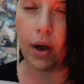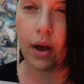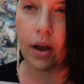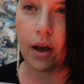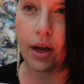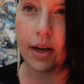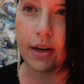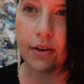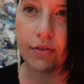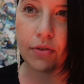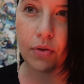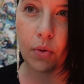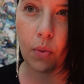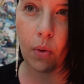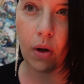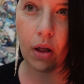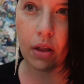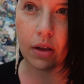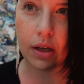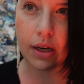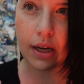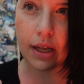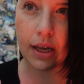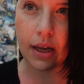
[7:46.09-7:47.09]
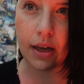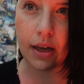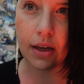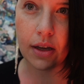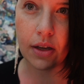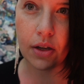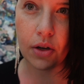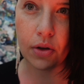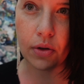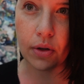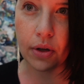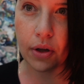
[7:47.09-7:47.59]
what kind of
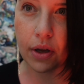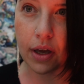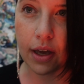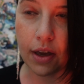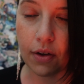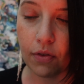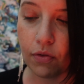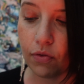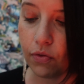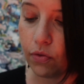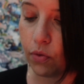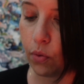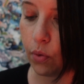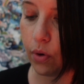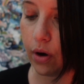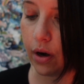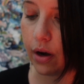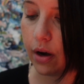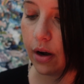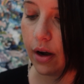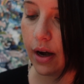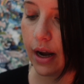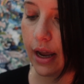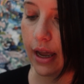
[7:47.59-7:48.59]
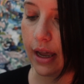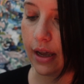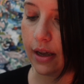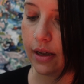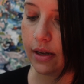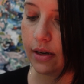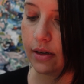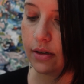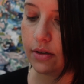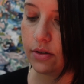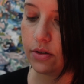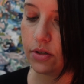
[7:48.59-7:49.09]
quality you're looking for,
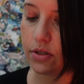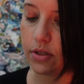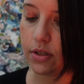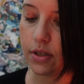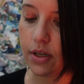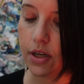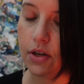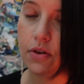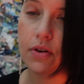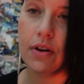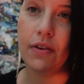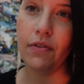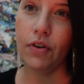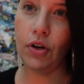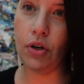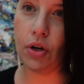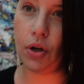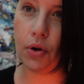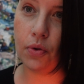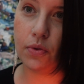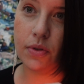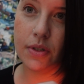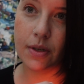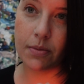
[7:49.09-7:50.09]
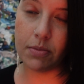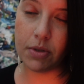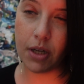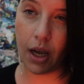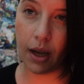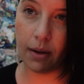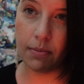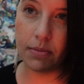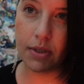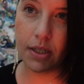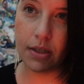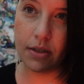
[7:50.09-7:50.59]
and you never know
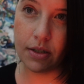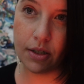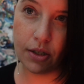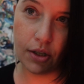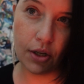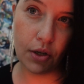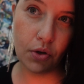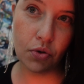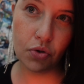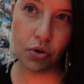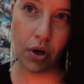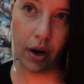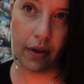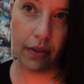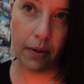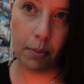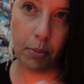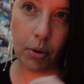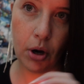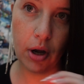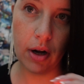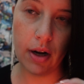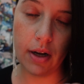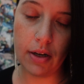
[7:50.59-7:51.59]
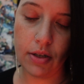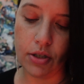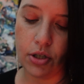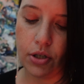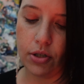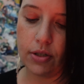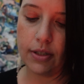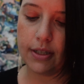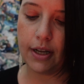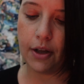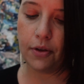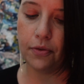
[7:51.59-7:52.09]
sometimes until you try the
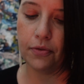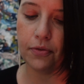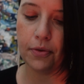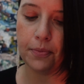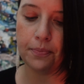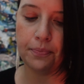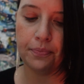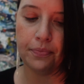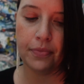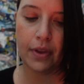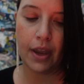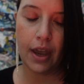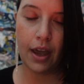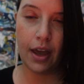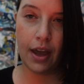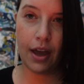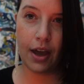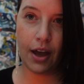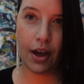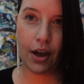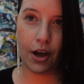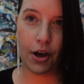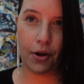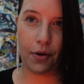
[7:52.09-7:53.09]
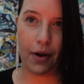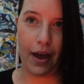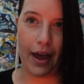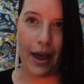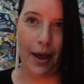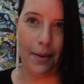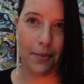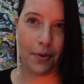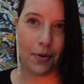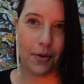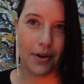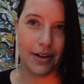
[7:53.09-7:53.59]
product yourself.
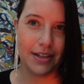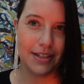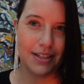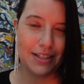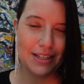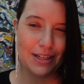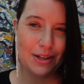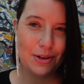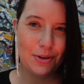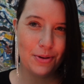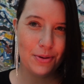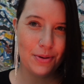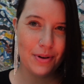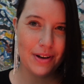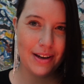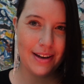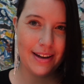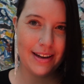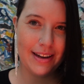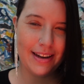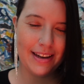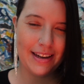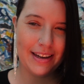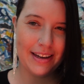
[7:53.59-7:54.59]
Okay, I'm going to